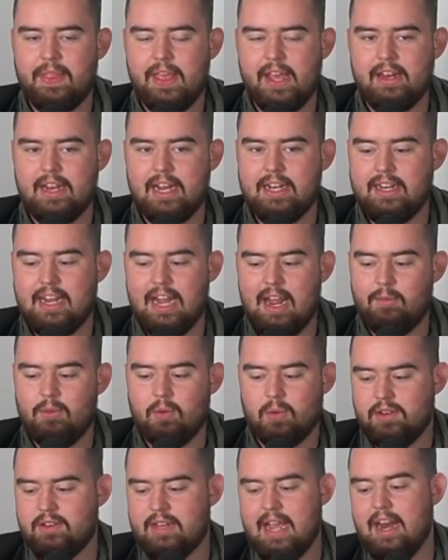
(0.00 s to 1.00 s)
than in games
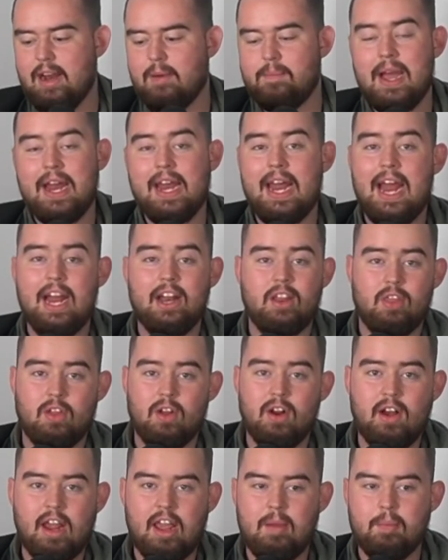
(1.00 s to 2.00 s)
where Tatum might have had
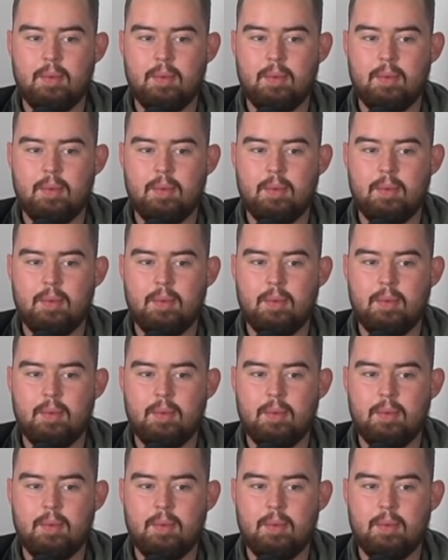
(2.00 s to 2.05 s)
30,